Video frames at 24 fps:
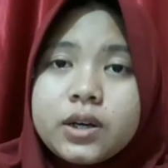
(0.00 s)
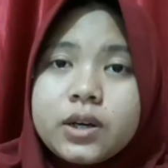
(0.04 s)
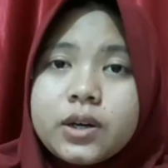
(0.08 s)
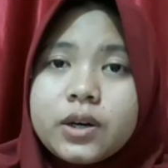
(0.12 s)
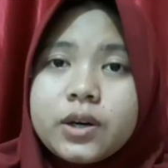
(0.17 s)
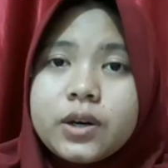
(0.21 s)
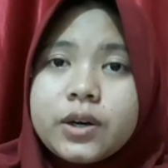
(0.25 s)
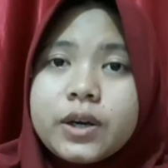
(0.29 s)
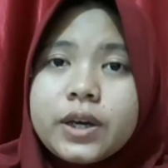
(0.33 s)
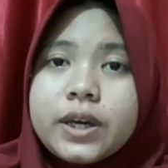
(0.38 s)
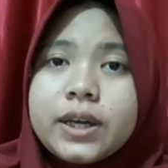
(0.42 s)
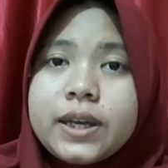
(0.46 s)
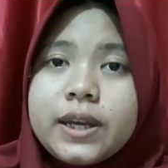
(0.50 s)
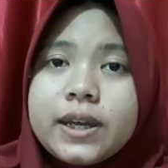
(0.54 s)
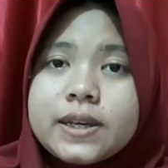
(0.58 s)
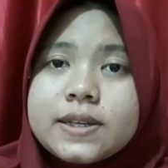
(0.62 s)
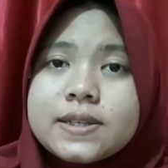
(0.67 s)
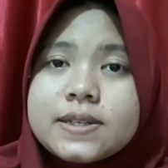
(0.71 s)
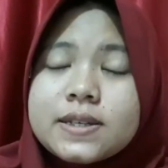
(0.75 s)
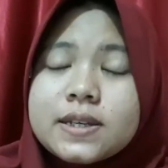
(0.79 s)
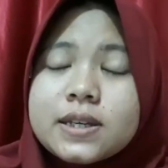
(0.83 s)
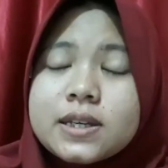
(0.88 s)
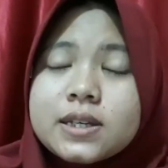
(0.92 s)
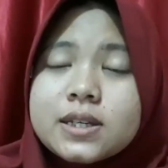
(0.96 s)
Okay,
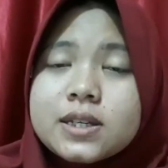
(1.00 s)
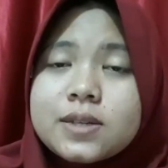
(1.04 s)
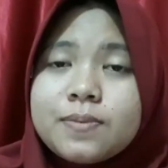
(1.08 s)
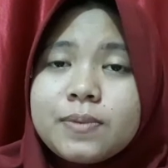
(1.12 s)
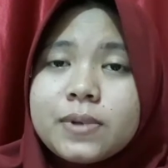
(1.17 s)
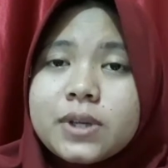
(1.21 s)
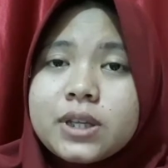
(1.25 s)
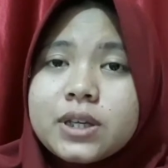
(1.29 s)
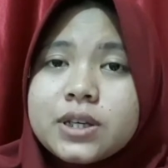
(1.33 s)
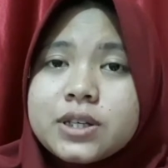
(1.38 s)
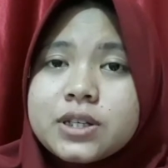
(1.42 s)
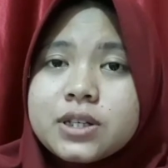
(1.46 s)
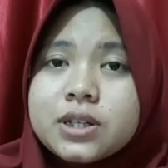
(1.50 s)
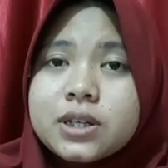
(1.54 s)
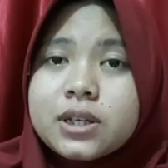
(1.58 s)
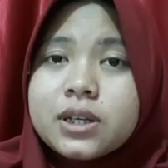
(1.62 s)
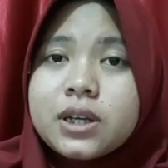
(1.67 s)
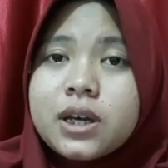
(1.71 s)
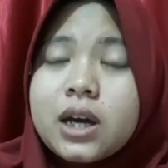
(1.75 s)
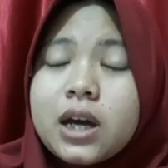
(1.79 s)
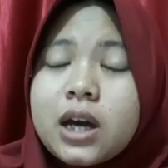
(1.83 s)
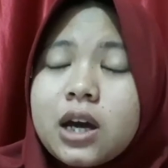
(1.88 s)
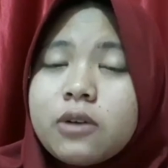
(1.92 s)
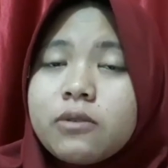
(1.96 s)
next explanation.
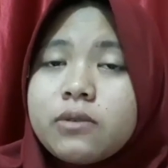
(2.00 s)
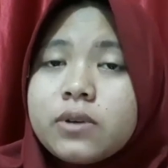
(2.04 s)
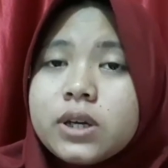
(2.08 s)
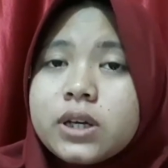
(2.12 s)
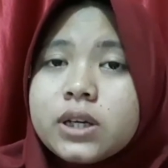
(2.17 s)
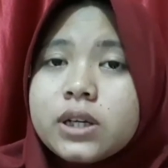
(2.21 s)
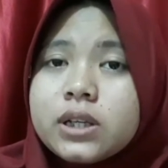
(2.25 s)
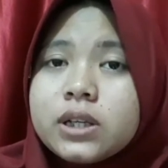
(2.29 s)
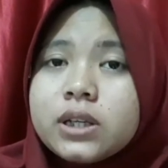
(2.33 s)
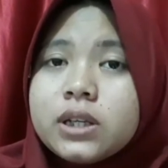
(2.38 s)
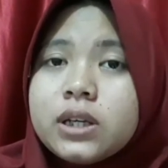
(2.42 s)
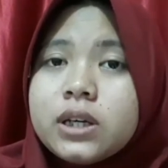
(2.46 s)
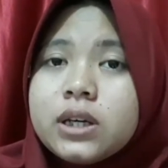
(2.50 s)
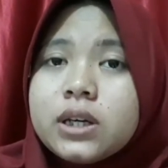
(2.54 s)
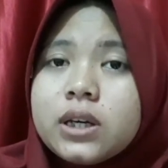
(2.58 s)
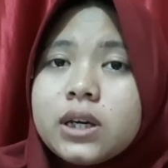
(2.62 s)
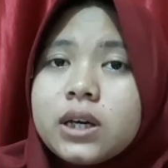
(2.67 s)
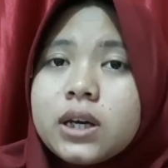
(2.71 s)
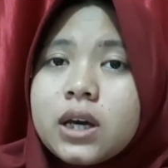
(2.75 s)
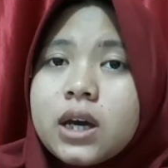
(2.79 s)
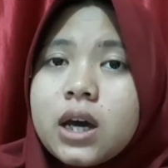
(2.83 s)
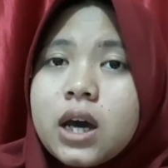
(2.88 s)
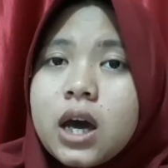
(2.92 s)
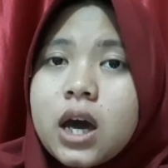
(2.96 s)
I will
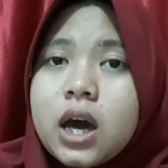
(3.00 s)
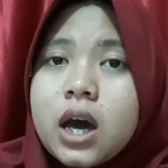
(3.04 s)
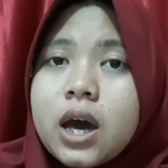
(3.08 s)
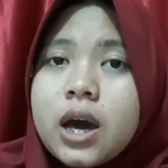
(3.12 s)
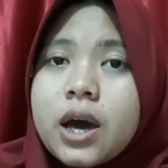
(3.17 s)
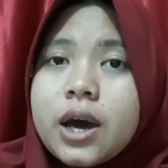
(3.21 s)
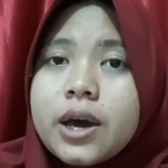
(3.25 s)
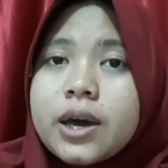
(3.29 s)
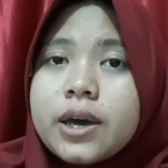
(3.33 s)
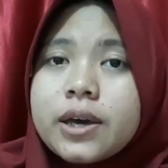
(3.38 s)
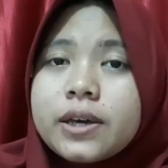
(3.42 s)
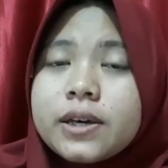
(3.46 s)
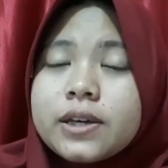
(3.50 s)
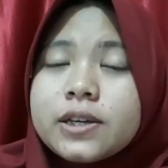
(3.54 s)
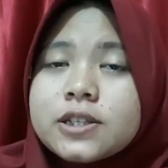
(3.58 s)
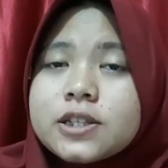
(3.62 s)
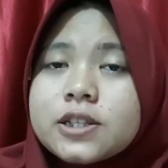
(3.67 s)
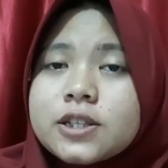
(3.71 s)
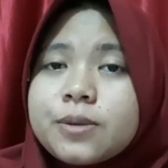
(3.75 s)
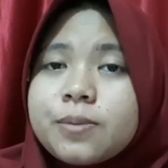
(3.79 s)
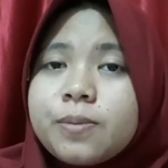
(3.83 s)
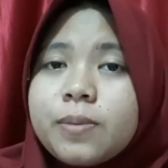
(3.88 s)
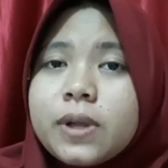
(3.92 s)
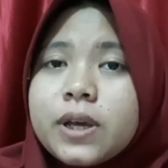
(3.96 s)

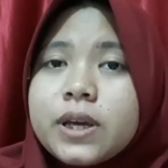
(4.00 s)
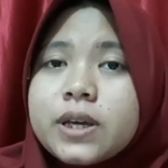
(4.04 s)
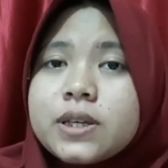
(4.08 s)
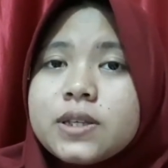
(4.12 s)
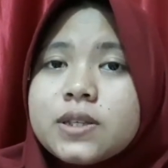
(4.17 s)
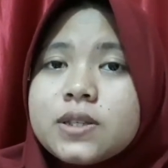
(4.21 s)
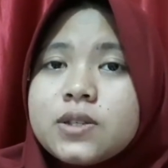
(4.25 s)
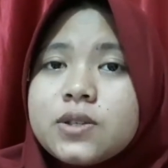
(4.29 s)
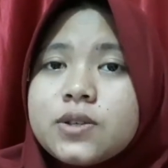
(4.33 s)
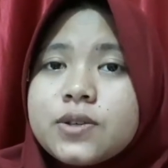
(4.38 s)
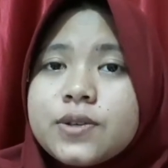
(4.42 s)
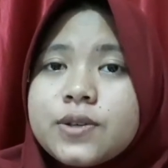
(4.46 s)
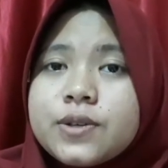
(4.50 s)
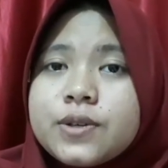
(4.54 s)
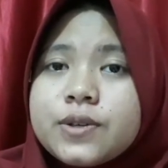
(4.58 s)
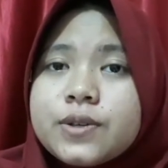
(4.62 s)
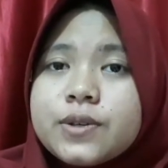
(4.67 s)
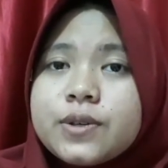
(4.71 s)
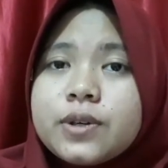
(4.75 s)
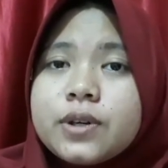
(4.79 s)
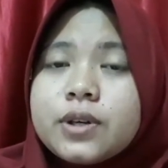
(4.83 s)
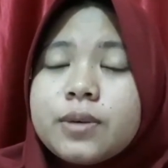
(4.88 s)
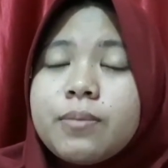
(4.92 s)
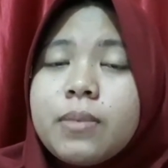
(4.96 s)
explain to
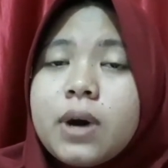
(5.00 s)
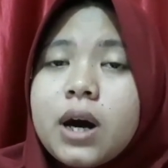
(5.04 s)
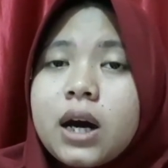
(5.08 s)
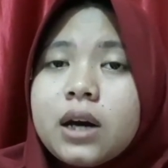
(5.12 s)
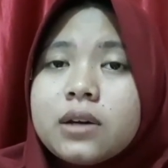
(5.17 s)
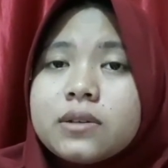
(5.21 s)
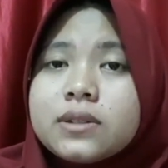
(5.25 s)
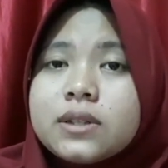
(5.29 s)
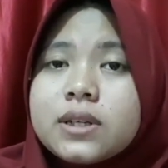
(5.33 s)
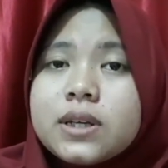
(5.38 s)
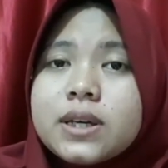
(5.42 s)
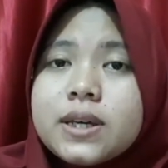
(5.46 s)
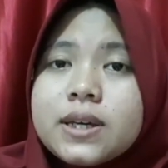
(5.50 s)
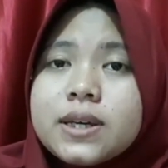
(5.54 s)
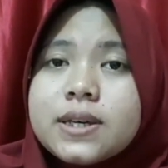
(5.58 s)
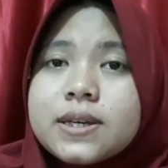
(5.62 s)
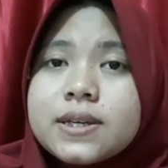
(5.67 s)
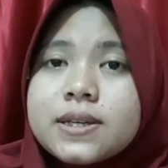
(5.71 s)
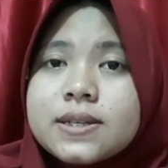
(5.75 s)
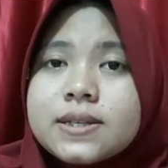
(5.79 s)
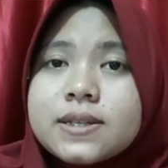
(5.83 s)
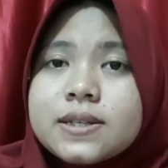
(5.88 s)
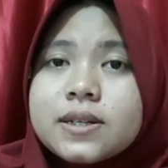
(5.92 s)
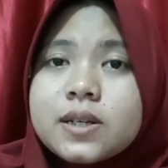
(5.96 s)
you about
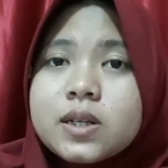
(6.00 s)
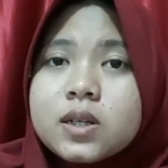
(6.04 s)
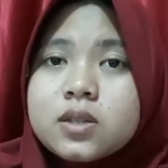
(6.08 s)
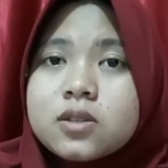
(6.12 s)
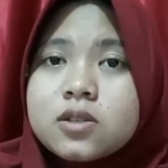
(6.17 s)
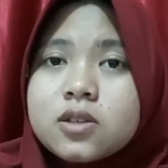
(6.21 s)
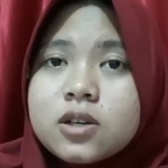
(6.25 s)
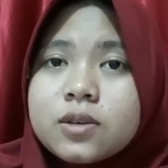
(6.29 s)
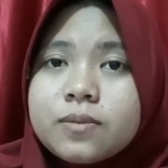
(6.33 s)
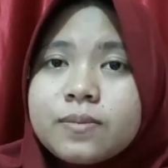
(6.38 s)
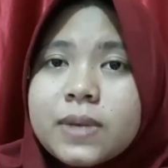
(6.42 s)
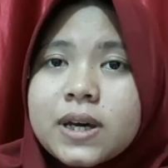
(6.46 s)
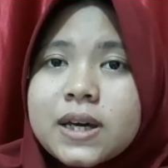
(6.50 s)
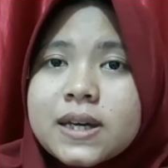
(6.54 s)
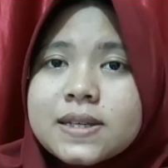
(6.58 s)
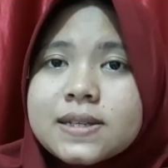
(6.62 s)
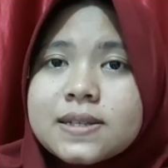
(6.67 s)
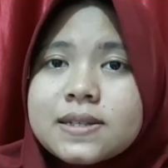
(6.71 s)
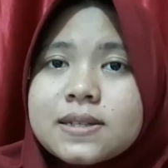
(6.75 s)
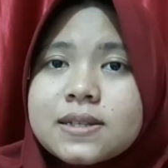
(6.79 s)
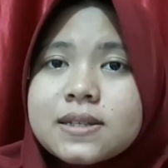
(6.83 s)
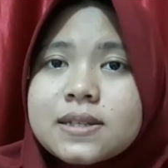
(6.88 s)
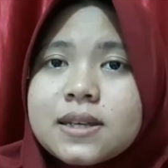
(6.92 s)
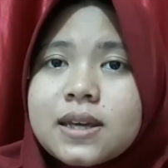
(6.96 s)
Sir
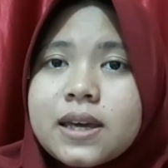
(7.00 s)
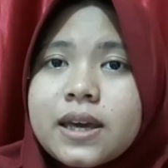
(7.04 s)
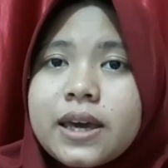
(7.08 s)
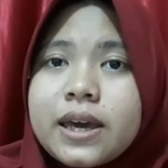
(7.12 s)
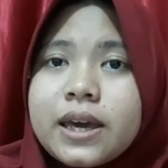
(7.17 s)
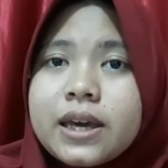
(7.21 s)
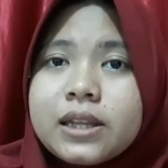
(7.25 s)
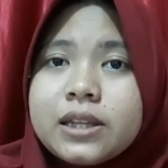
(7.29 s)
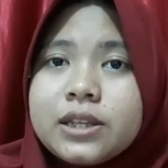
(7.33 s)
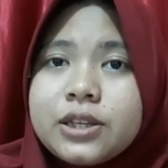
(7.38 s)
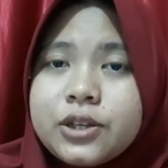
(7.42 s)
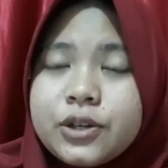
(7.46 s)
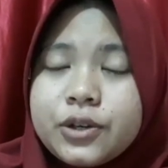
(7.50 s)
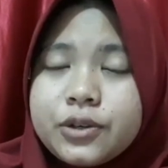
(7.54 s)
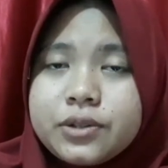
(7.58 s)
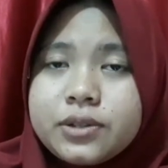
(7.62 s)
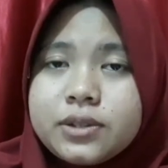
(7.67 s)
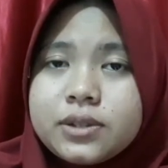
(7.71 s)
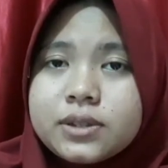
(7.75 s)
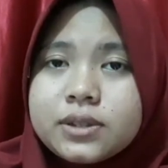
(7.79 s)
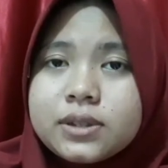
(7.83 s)
Thomas Elyot.